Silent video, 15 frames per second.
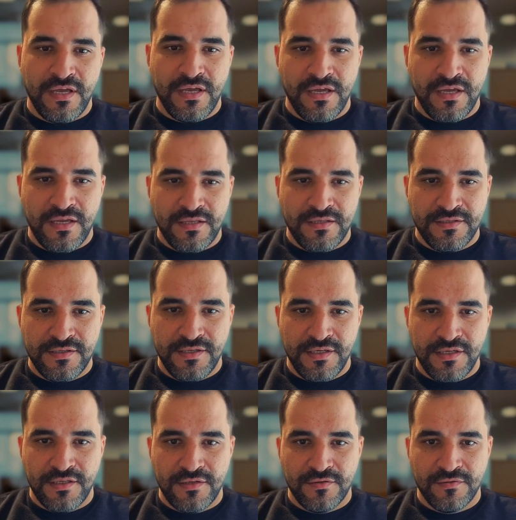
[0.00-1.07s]
And
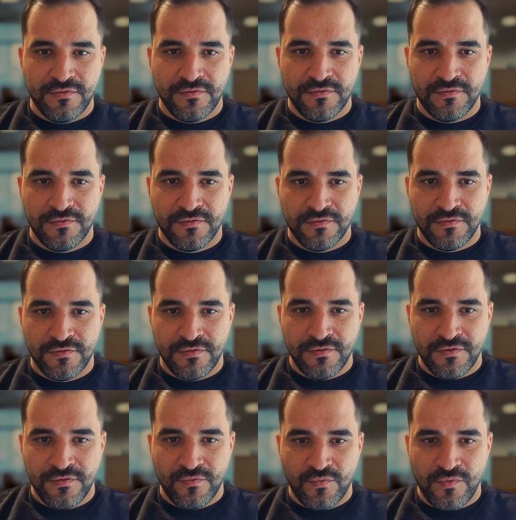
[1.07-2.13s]
here
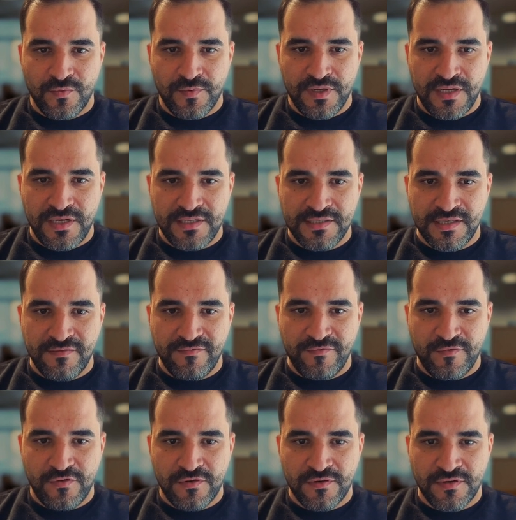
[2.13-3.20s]
we will ask him
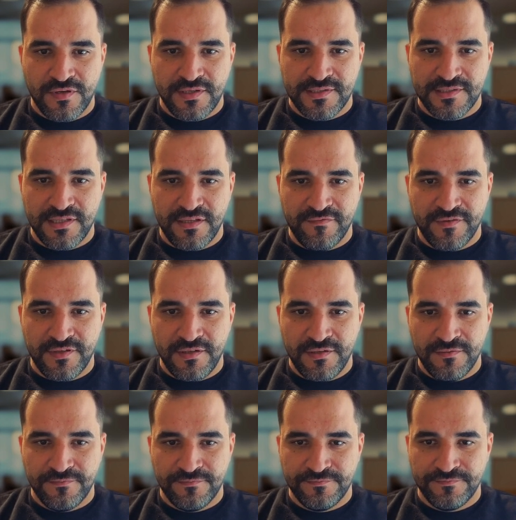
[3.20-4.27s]
for his level.